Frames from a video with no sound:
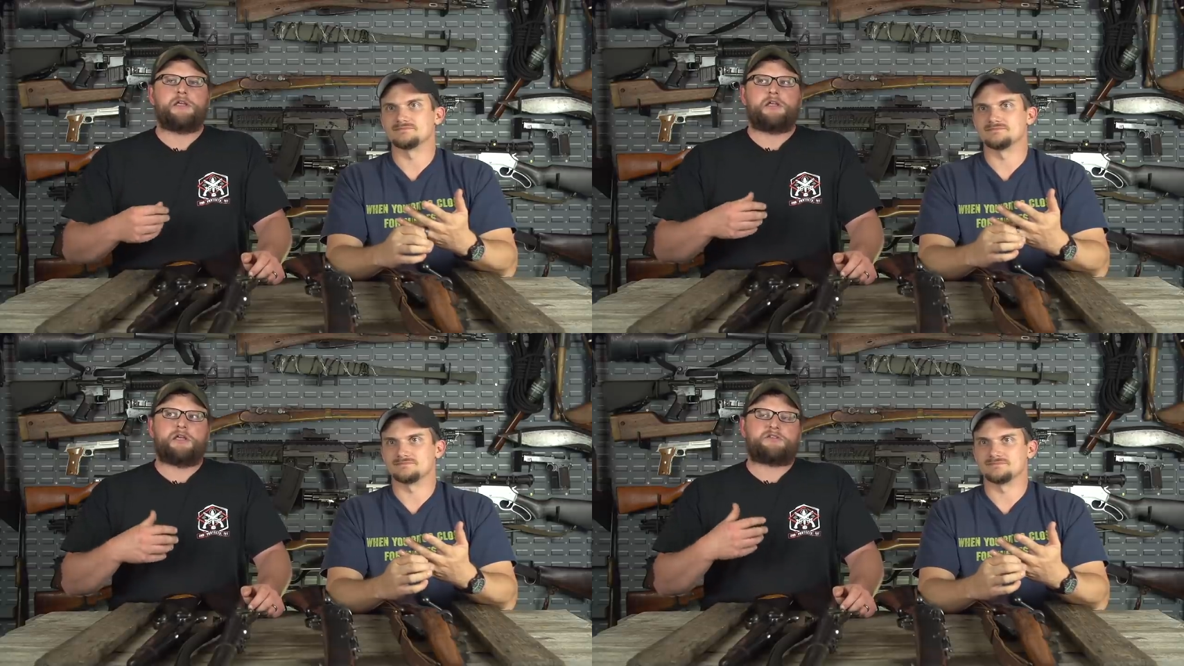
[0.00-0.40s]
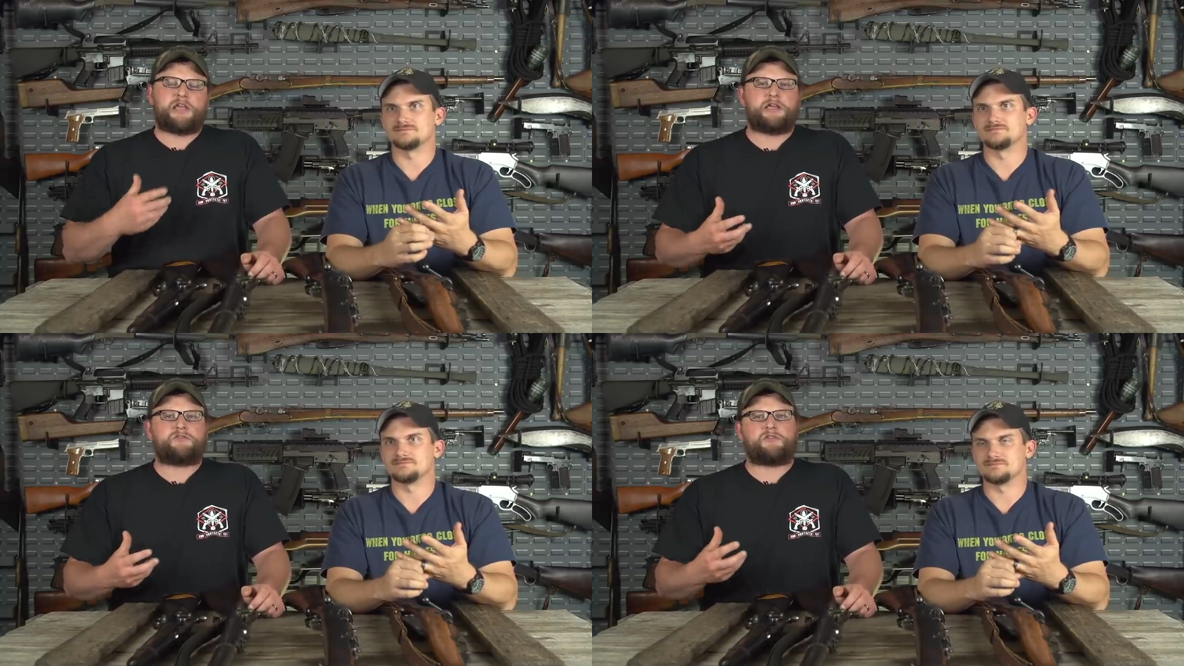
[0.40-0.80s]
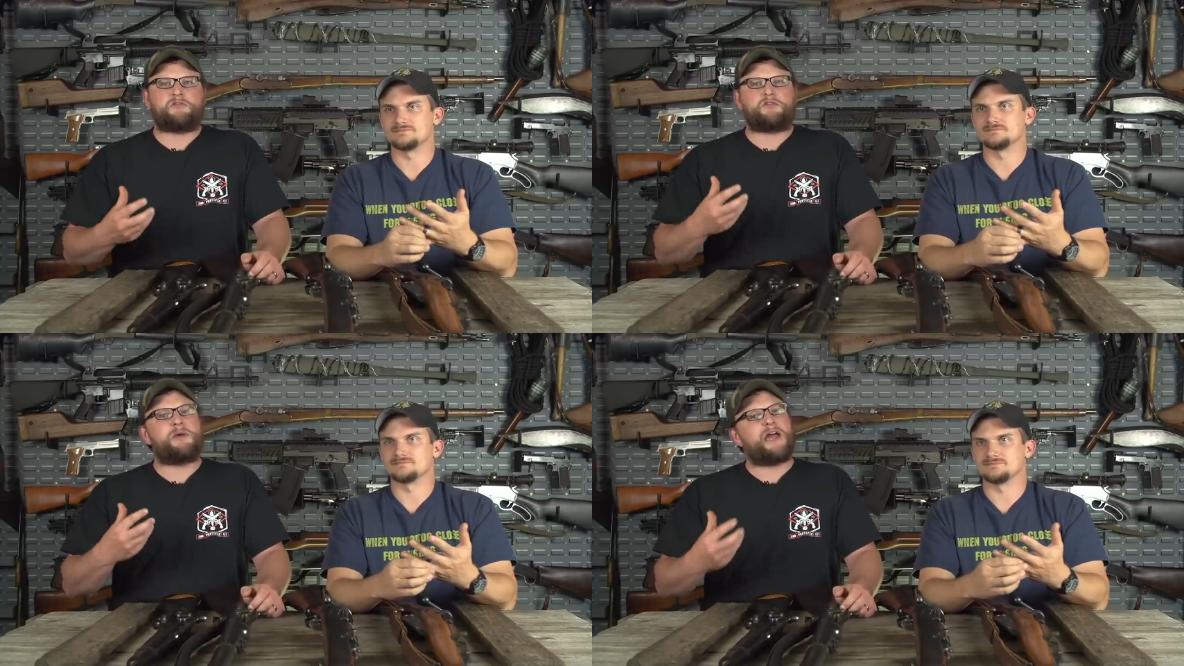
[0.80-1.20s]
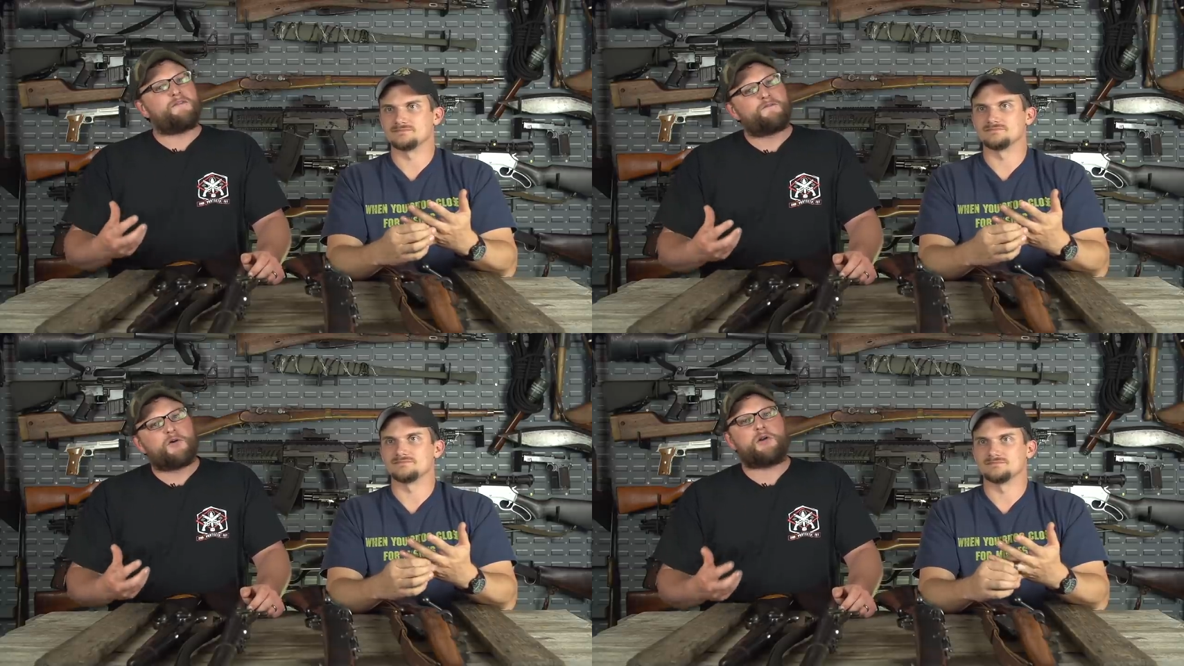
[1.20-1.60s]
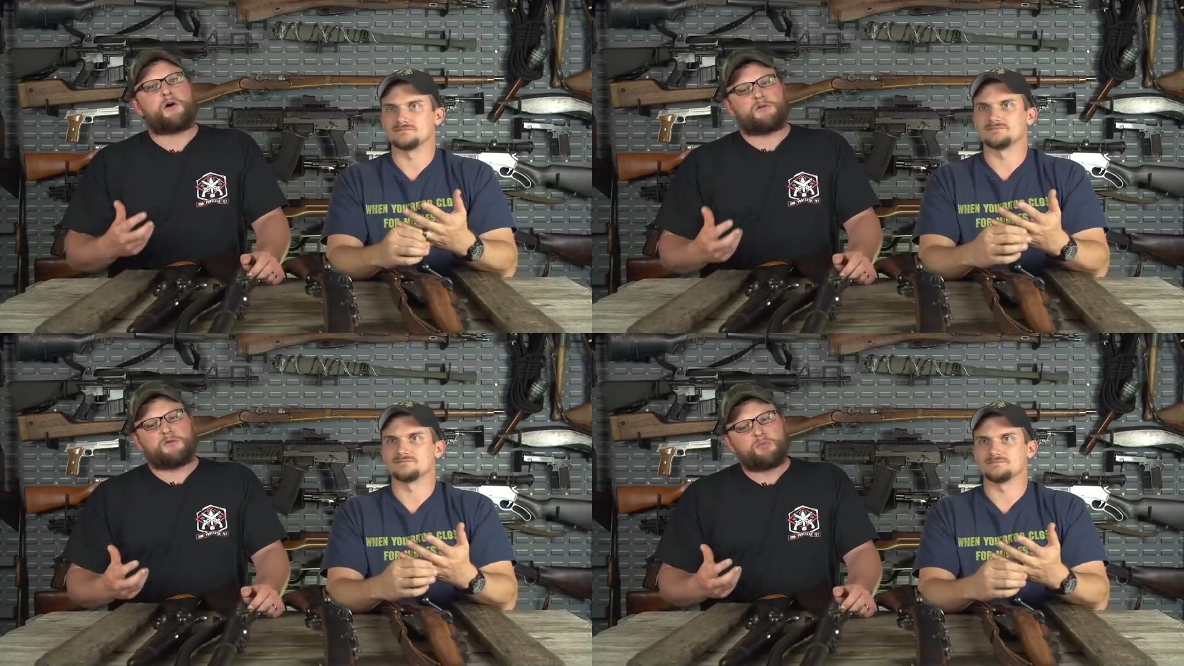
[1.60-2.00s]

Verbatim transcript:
Speaker 1: it takes some effort on your